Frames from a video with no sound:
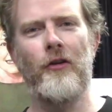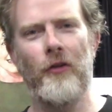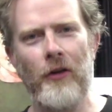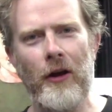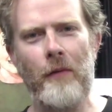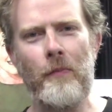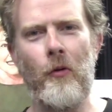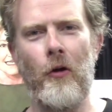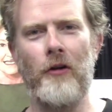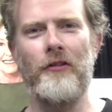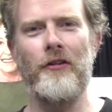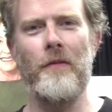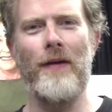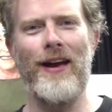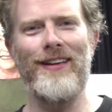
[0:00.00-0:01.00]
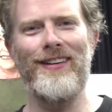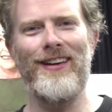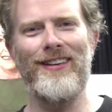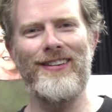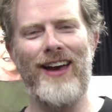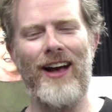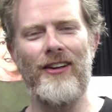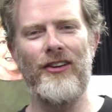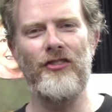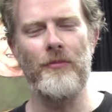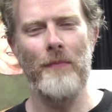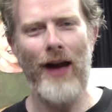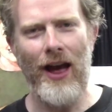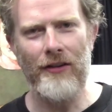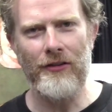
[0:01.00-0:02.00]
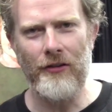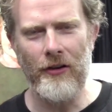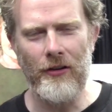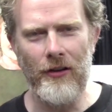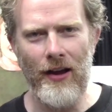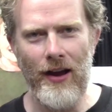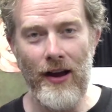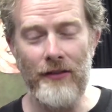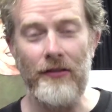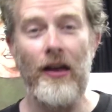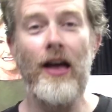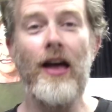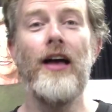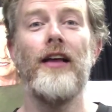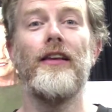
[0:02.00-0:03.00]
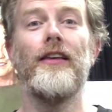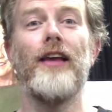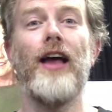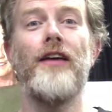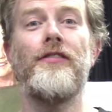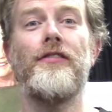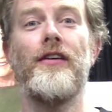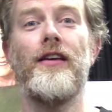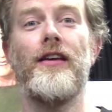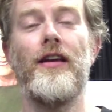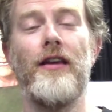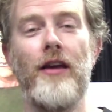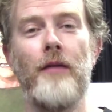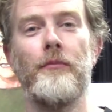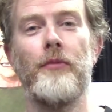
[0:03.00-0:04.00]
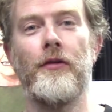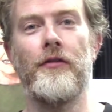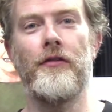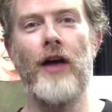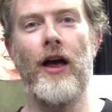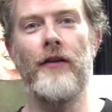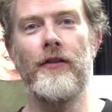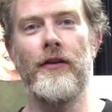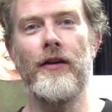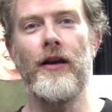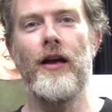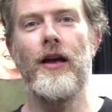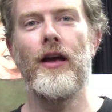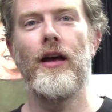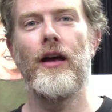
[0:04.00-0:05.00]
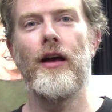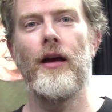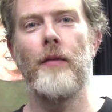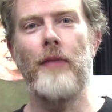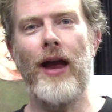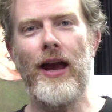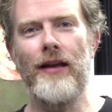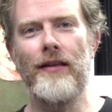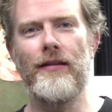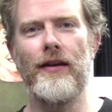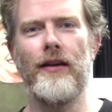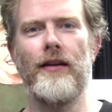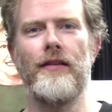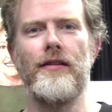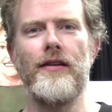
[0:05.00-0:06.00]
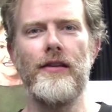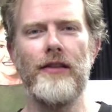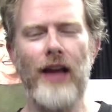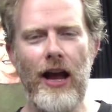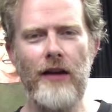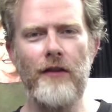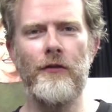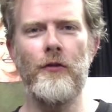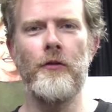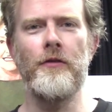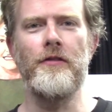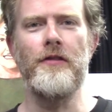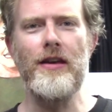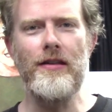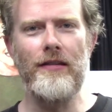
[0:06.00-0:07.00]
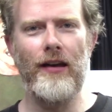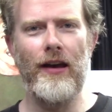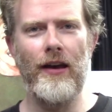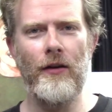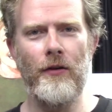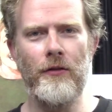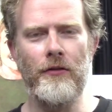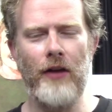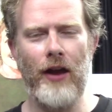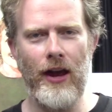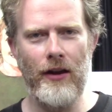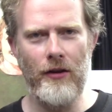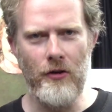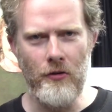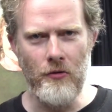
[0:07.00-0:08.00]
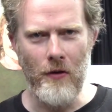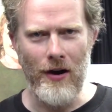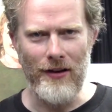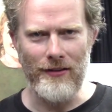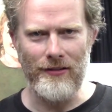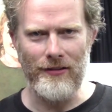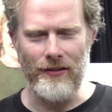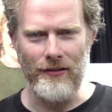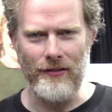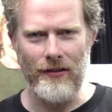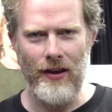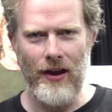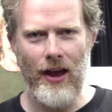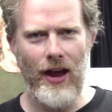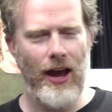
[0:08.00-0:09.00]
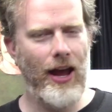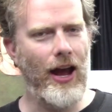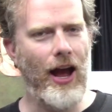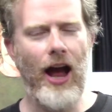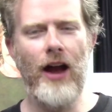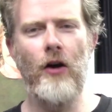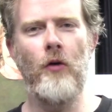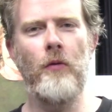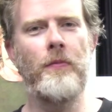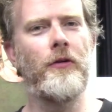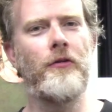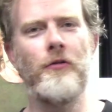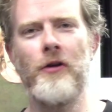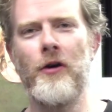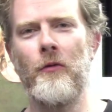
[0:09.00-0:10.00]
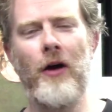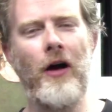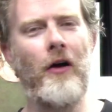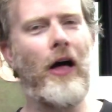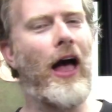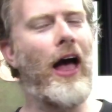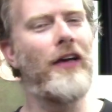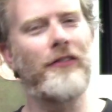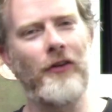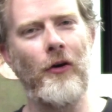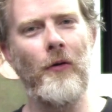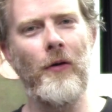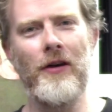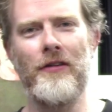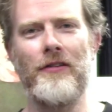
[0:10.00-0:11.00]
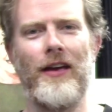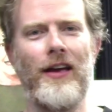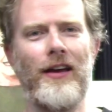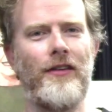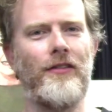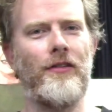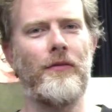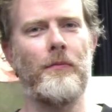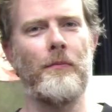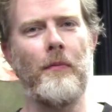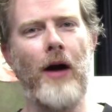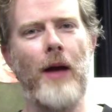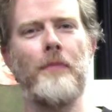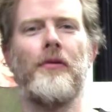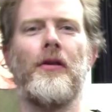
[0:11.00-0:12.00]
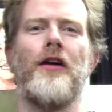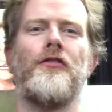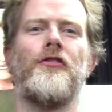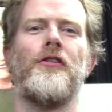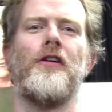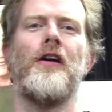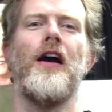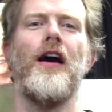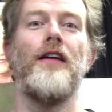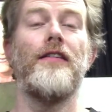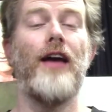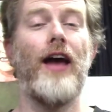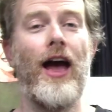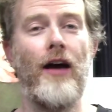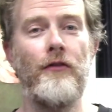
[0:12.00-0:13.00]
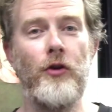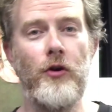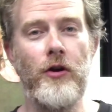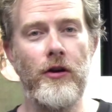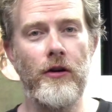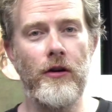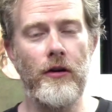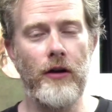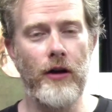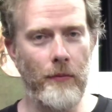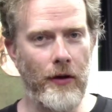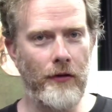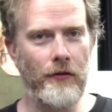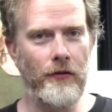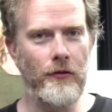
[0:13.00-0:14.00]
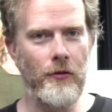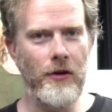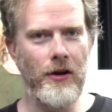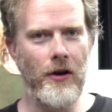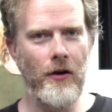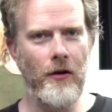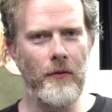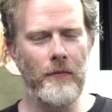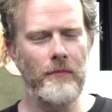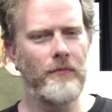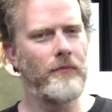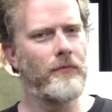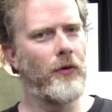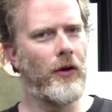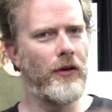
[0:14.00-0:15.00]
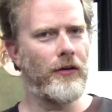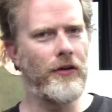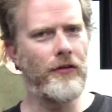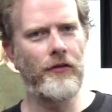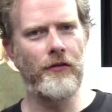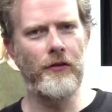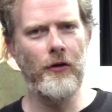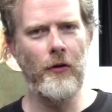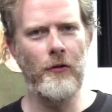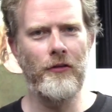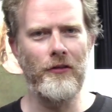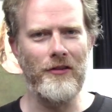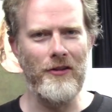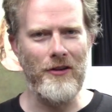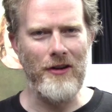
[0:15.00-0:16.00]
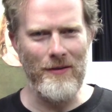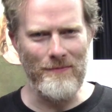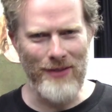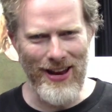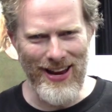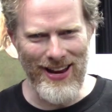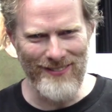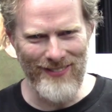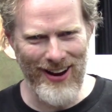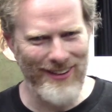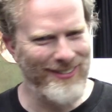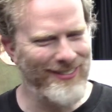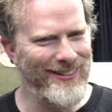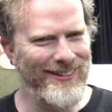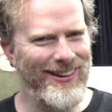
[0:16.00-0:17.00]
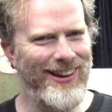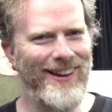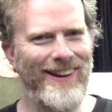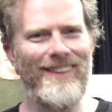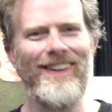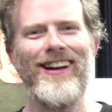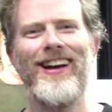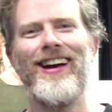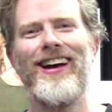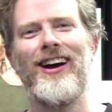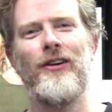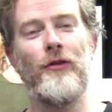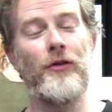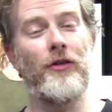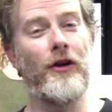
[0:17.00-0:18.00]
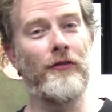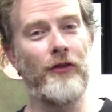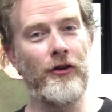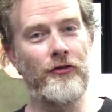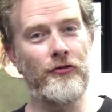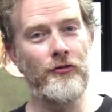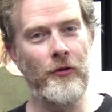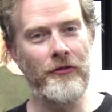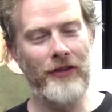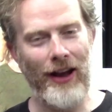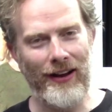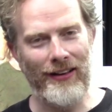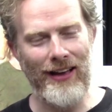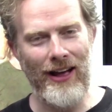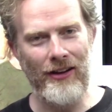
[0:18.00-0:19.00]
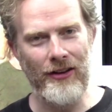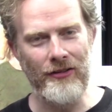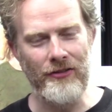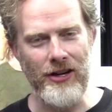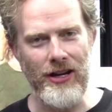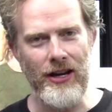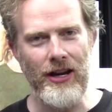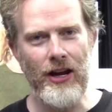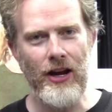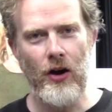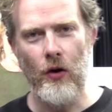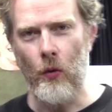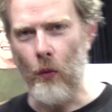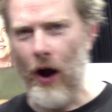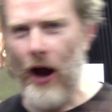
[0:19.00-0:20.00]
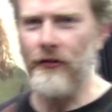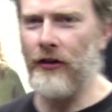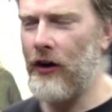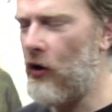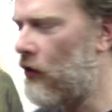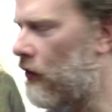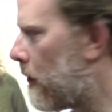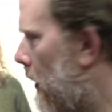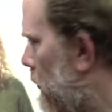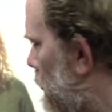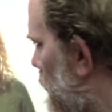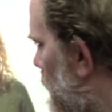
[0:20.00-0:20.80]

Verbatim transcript: Acrylic Portrait Painting Challenge Masterclass, lesson number seven, painting delightful details and nuances. Hey, I hope you're doing well as always, and it's just my pleasure to have you here in my studio, well, at least as close as you can be in my studio with our virtual technology, watching over my